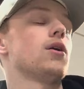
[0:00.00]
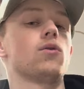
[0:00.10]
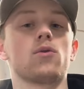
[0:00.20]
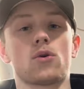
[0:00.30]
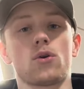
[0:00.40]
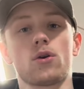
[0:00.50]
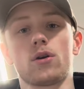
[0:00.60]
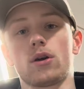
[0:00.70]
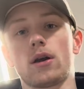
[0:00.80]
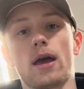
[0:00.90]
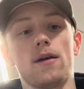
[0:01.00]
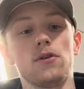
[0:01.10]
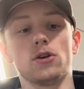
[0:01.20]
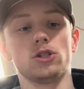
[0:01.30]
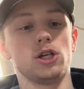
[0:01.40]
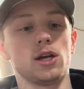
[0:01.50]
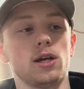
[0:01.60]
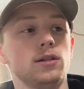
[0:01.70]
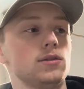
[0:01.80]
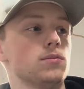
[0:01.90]
or heavier
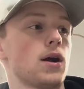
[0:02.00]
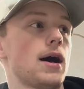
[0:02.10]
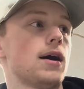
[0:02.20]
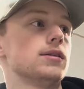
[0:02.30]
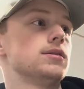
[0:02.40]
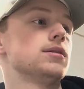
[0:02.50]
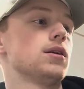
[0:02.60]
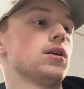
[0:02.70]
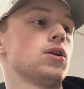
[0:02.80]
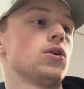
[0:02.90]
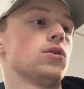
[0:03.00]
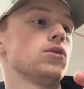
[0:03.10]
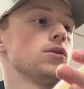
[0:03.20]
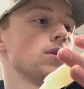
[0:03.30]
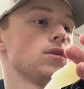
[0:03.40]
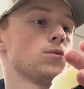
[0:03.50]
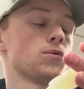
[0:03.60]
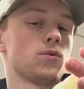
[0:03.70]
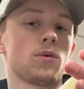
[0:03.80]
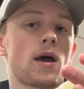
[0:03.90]
jigs rods,
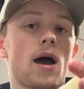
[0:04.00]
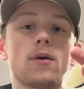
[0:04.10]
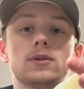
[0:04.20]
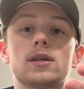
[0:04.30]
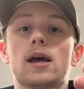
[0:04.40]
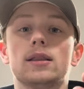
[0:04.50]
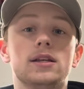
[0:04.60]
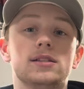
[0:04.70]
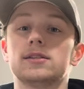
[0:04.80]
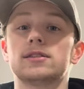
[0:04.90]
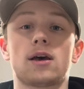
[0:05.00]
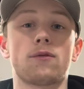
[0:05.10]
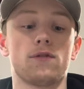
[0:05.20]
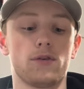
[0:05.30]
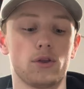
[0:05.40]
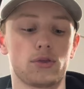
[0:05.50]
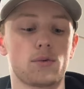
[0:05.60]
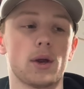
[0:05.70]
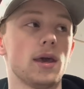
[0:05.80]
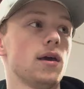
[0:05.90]
I would say at least a
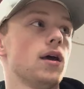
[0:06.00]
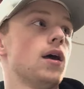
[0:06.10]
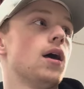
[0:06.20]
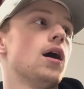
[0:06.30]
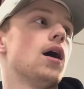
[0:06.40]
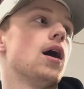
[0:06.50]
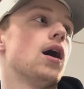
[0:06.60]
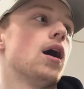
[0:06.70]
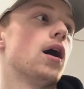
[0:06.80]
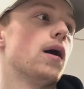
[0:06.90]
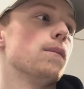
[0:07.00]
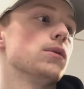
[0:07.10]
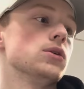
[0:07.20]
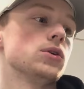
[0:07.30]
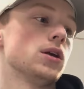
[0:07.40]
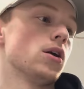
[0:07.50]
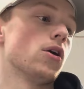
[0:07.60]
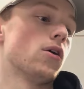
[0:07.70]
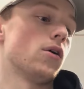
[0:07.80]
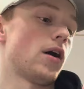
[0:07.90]
7'3". You can
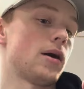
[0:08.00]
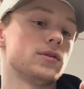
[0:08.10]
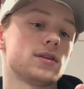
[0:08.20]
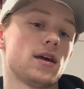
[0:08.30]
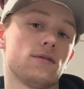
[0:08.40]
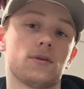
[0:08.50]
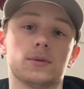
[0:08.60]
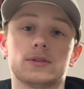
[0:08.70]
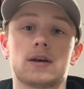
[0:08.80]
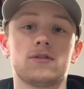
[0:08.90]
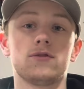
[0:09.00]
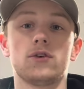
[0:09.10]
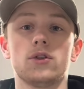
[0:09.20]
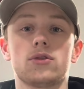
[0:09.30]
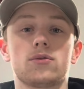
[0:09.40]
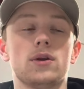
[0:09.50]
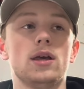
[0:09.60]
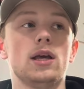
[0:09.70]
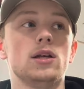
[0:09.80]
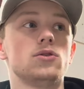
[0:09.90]
go, I would say, from a
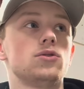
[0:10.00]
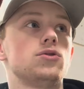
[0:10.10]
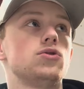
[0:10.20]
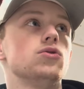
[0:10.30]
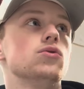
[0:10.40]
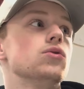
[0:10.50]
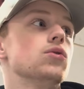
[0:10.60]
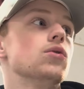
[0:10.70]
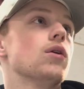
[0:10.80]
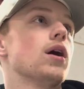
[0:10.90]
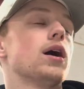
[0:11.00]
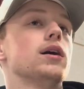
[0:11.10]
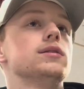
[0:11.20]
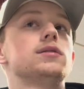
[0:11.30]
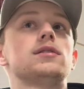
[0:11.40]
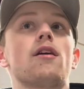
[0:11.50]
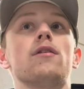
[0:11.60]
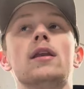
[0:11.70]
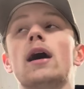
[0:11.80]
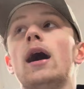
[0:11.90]
7'3" to a
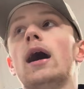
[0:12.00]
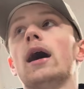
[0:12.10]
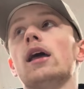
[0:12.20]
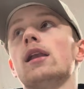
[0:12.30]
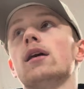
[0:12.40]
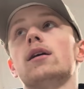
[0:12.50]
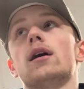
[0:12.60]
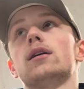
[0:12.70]
7'9"